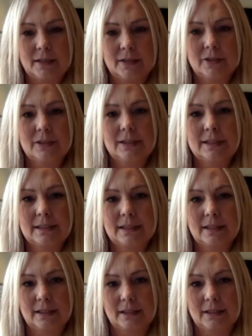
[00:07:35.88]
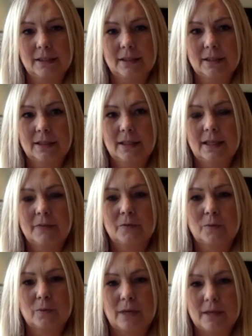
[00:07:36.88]
could see if
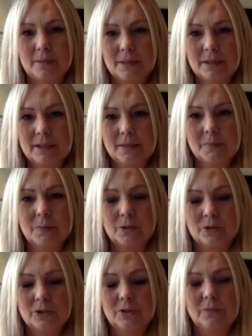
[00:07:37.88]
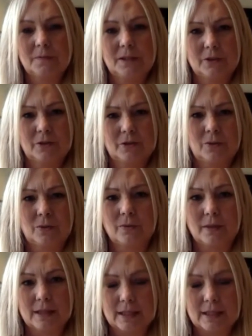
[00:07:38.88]
grandma can persevere through